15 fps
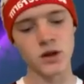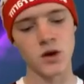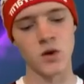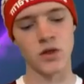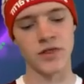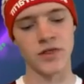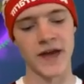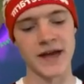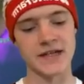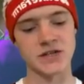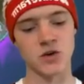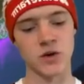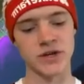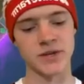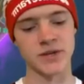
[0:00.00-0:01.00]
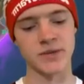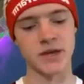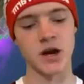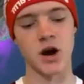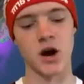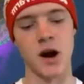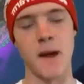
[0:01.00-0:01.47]
that is going to
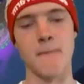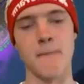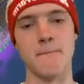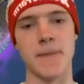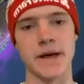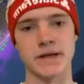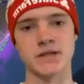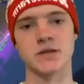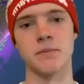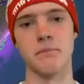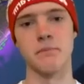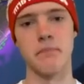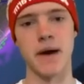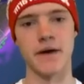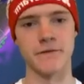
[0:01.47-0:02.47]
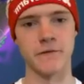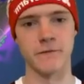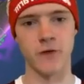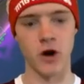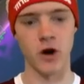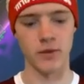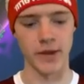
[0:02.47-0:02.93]
be our best bet for
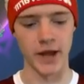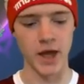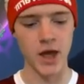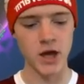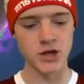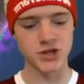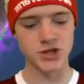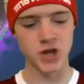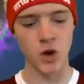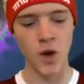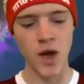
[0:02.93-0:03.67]
farming. So